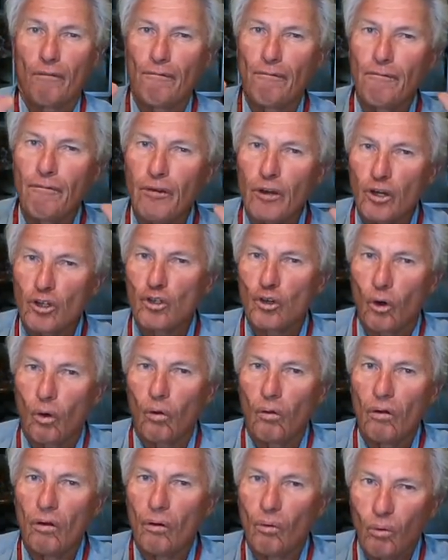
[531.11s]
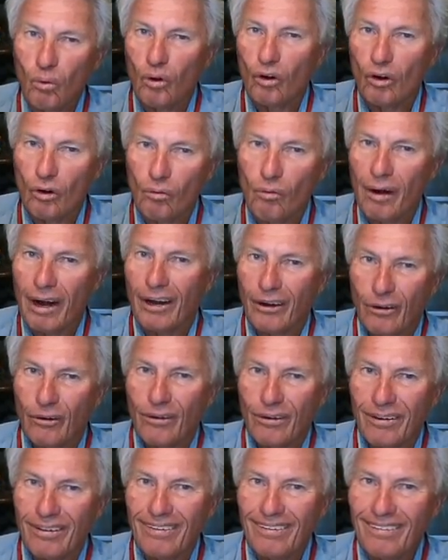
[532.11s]
an official world
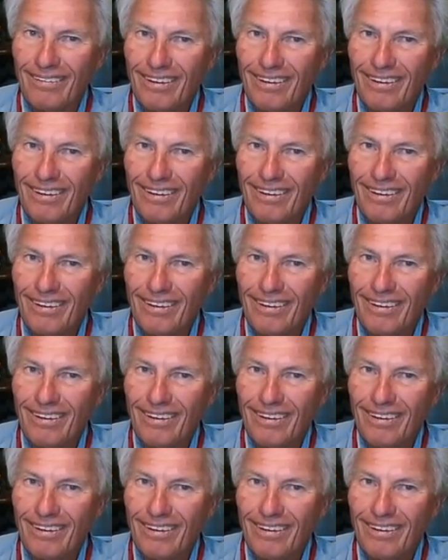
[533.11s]
record.